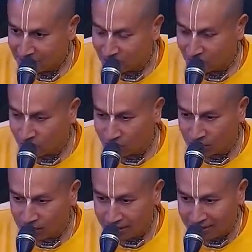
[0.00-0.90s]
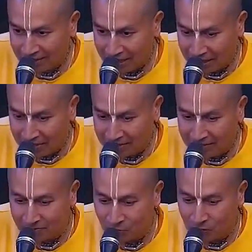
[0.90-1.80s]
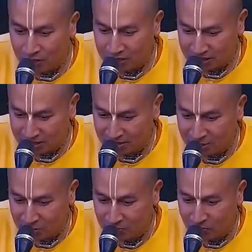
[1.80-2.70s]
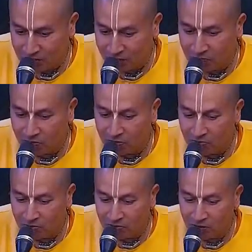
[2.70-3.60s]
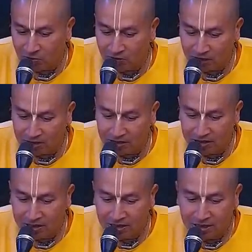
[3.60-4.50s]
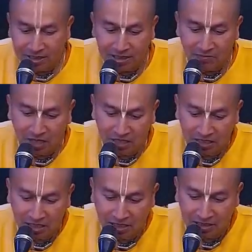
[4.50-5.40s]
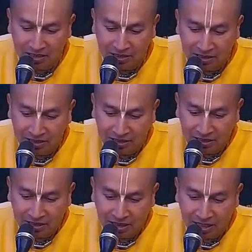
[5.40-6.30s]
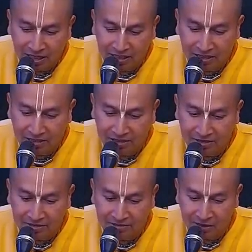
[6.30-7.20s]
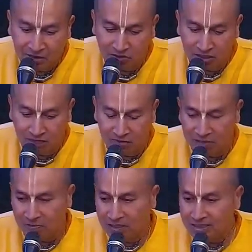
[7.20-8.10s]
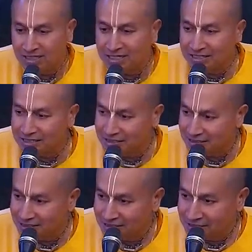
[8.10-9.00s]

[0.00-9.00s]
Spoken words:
So total 10 points in this beautiful purport Prabhupada is mentioning. And Chakravarti Pad says,